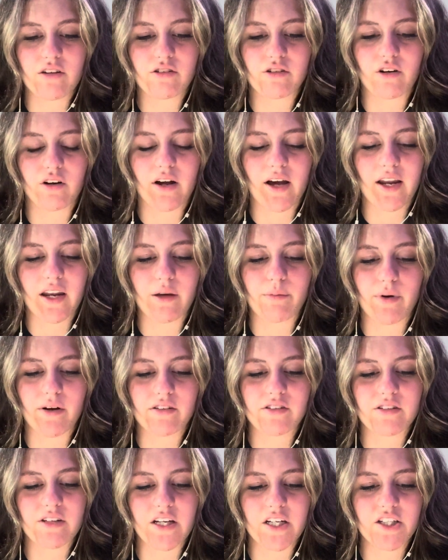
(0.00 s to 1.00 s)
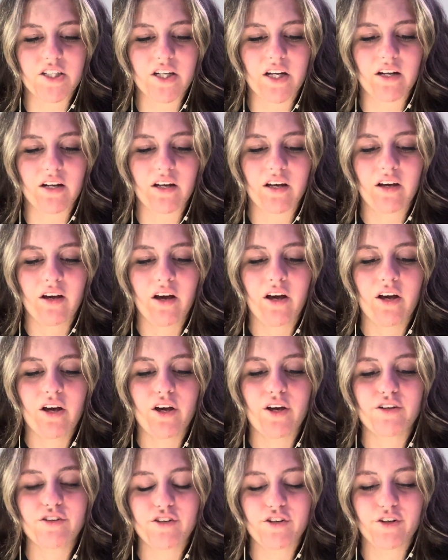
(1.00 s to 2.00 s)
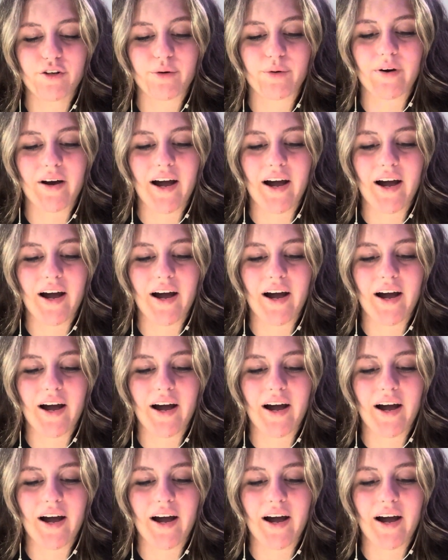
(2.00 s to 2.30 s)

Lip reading: or any presentation. 2,